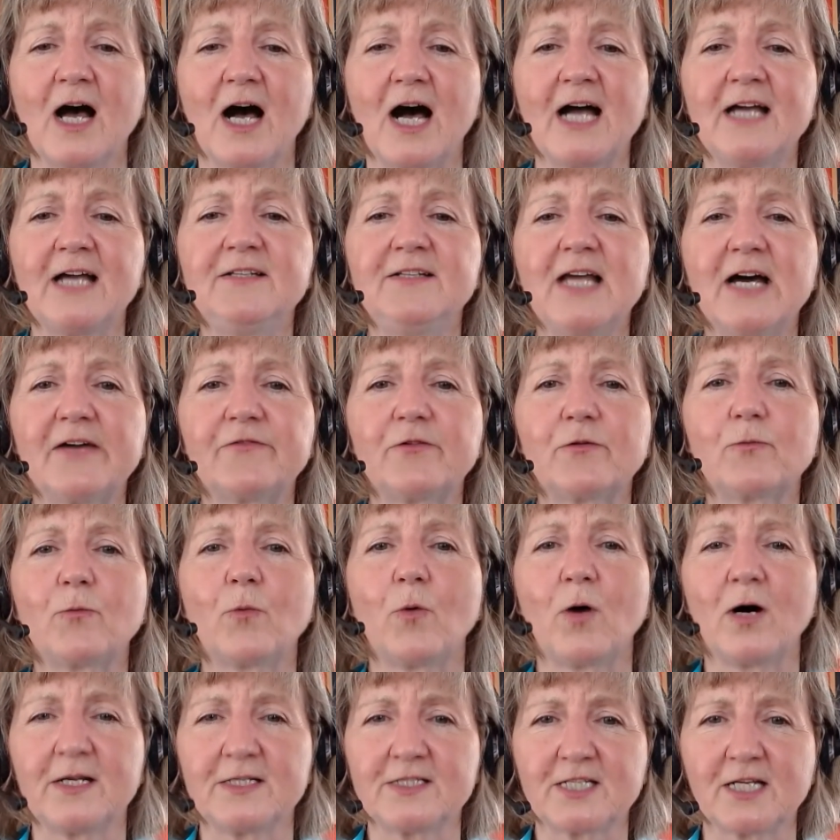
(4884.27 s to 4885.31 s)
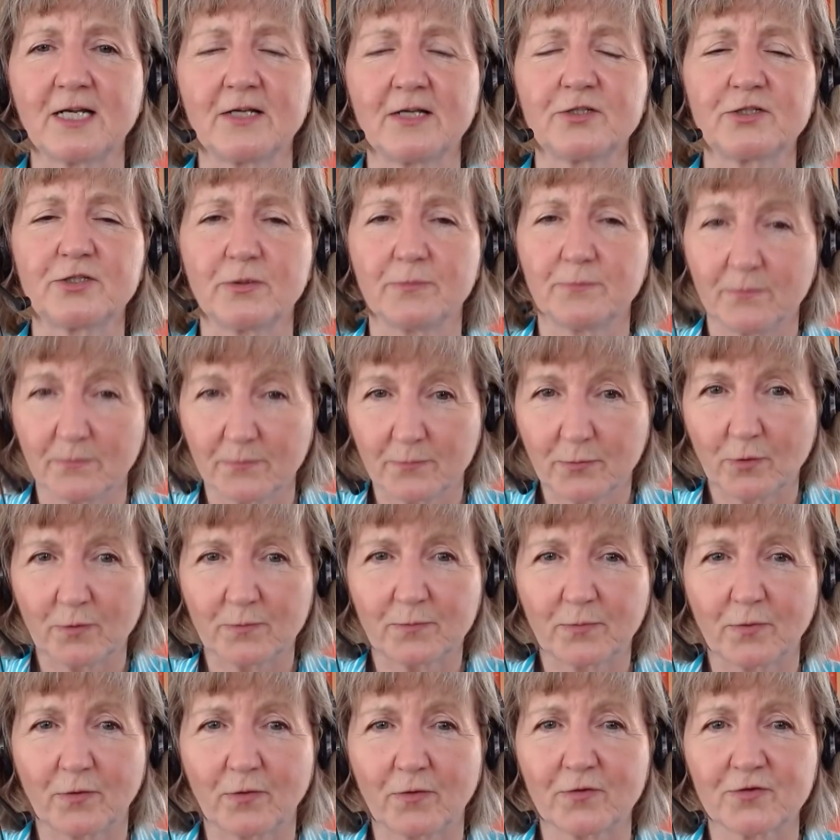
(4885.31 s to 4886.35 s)
I never want to
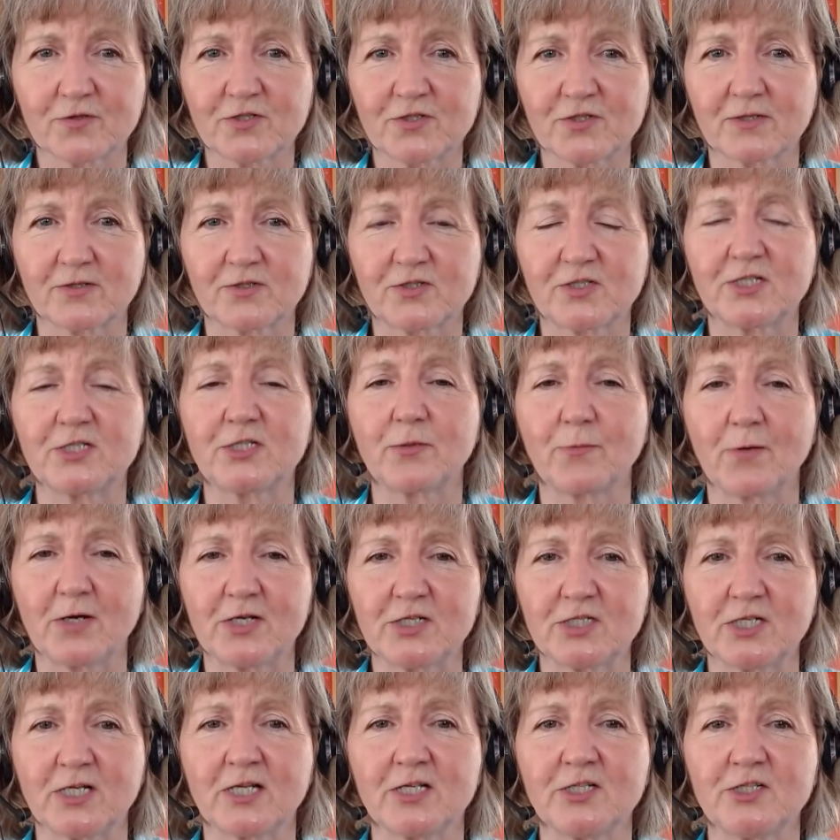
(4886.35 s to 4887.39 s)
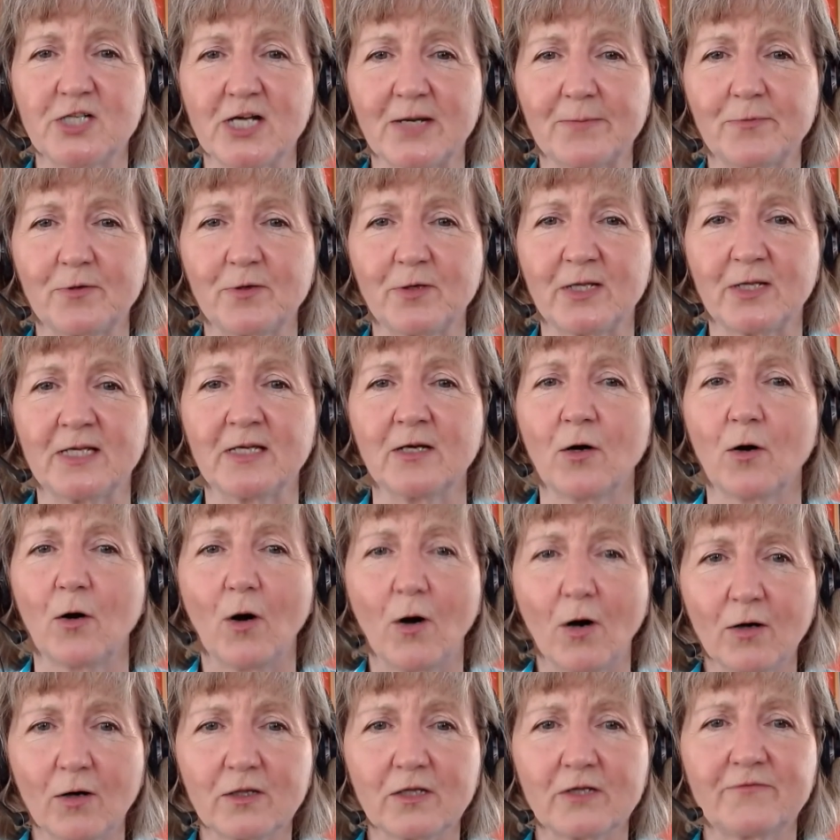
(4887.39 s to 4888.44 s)
put Paul's situation in jeopardy.
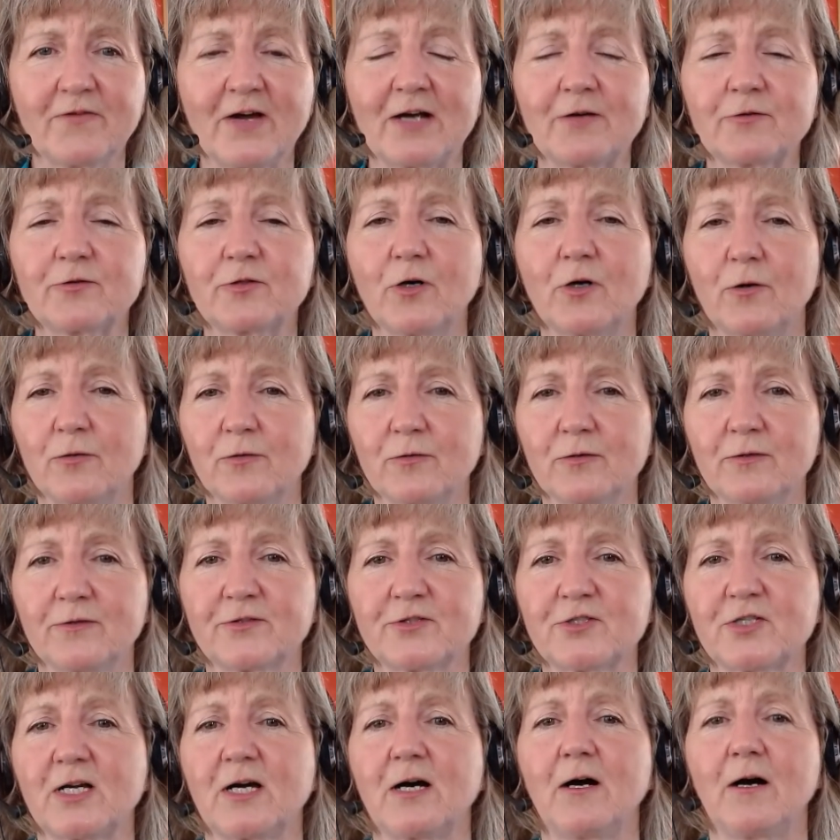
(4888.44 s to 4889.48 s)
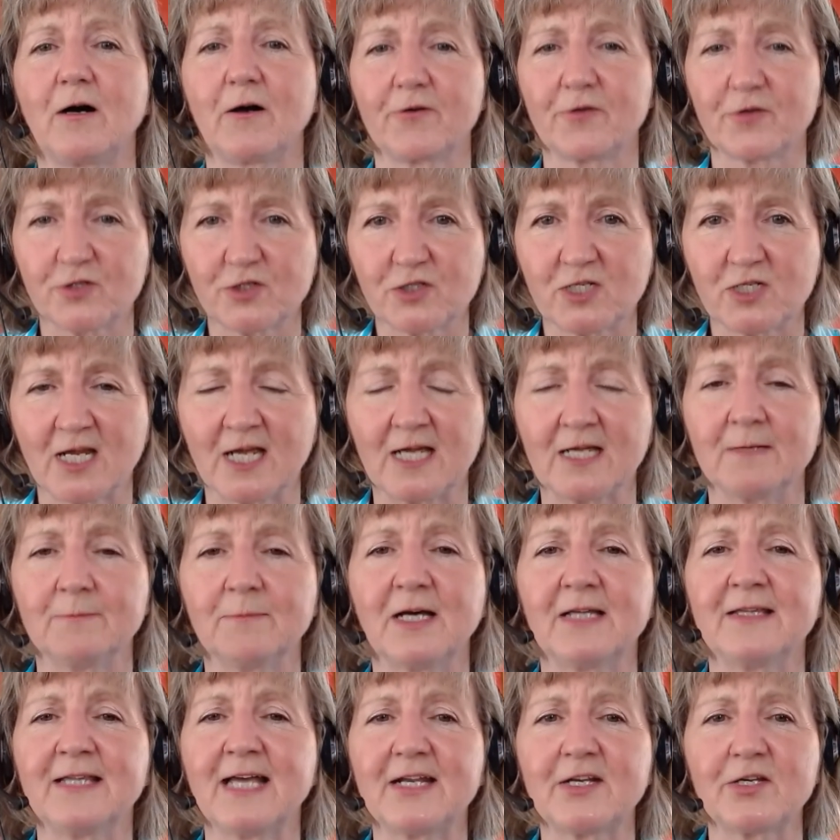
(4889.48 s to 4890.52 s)
All of our goals are the same,
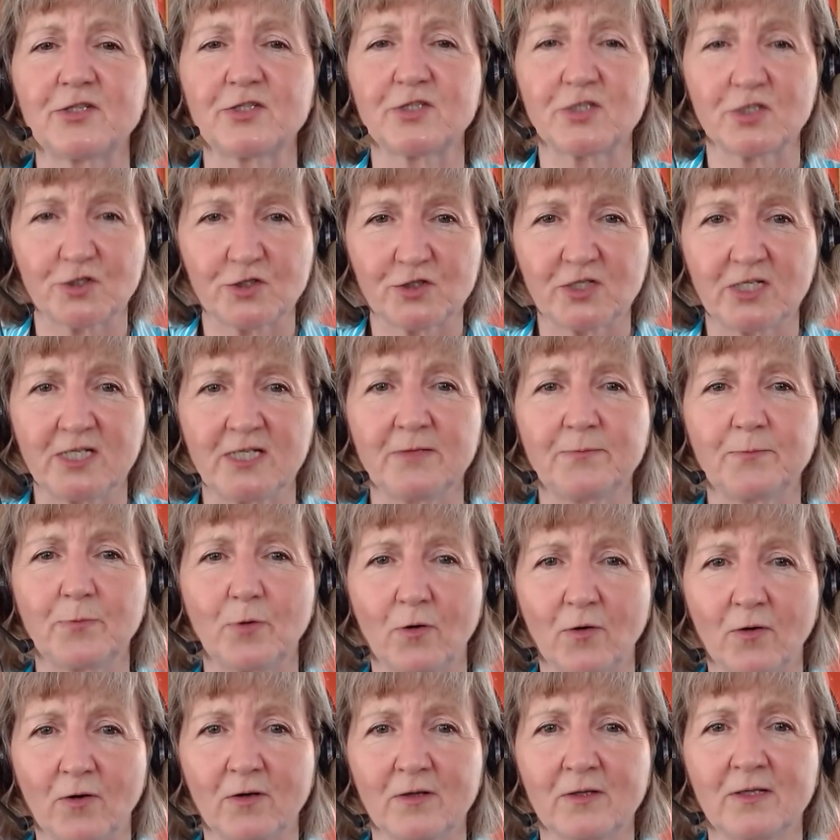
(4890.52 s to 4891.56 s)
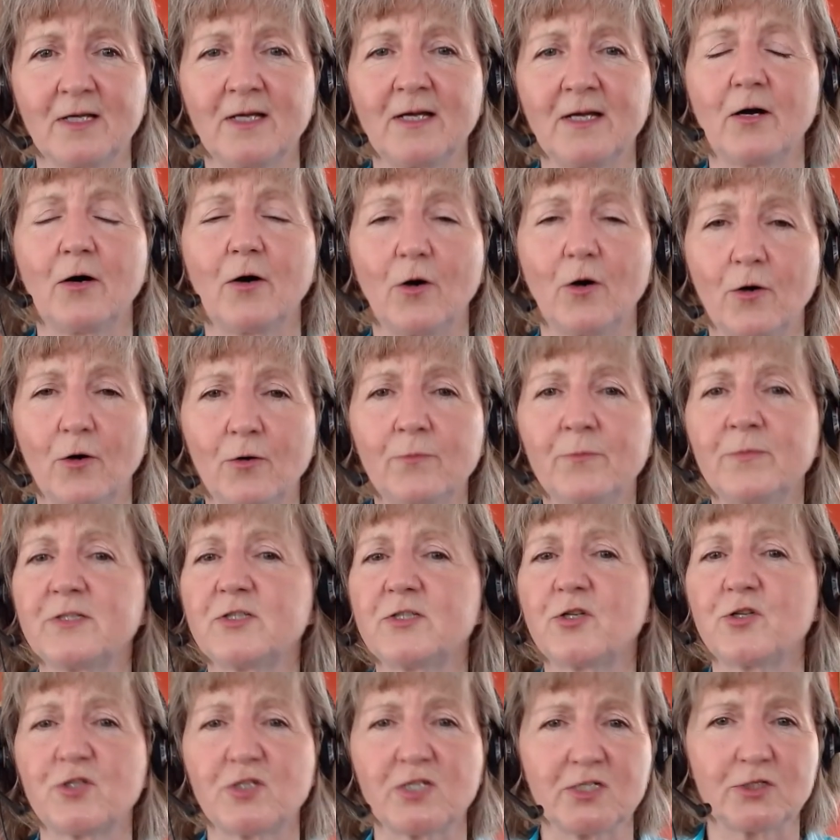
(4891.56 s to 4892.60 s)
and that is to see Paul home
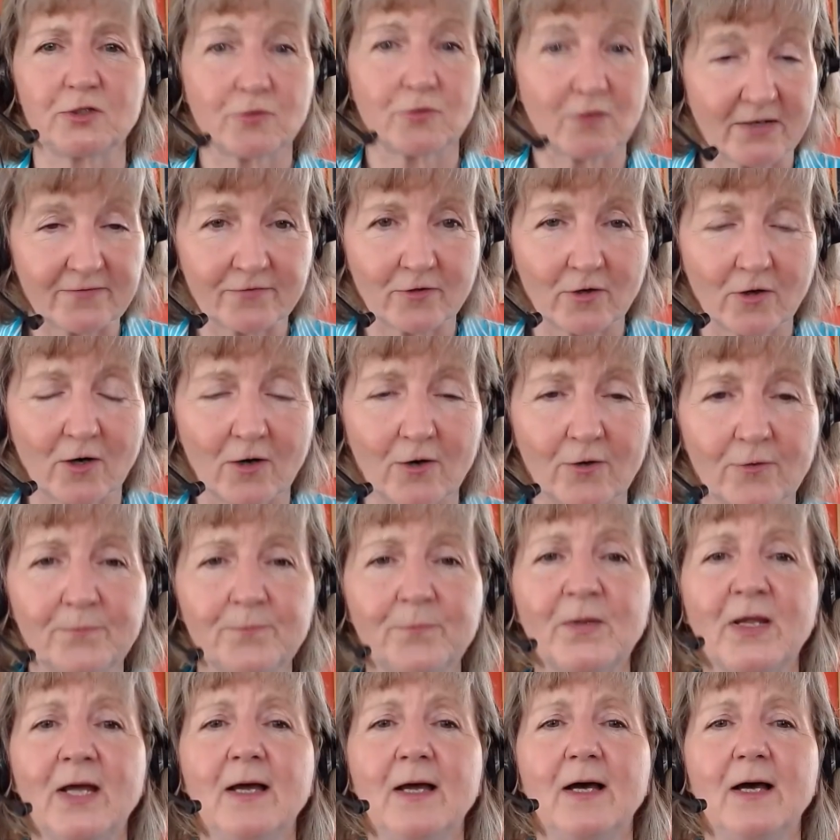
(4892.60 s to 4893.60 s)
to see Trevor home.